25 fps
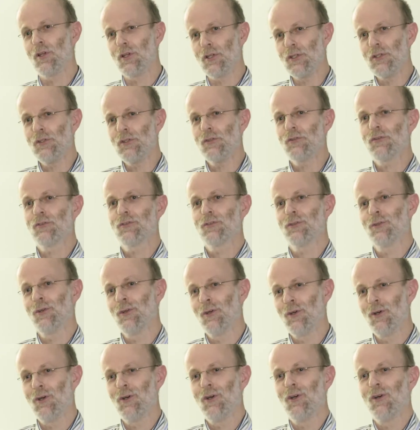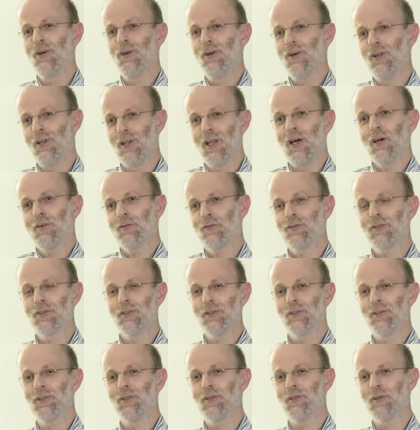least loved
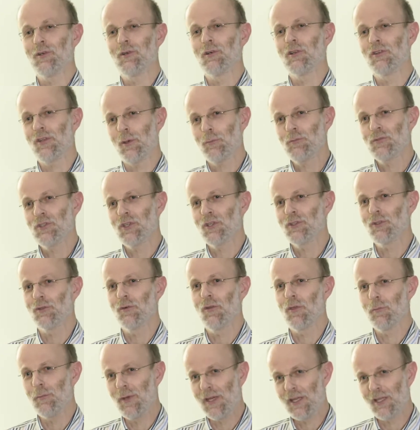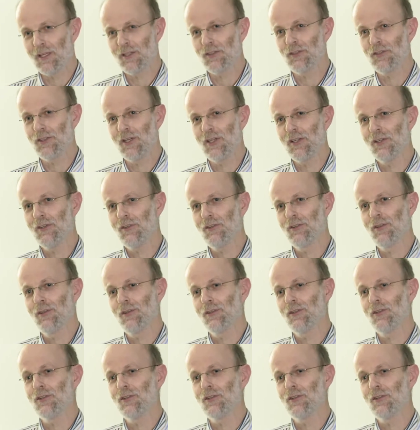subject of medical science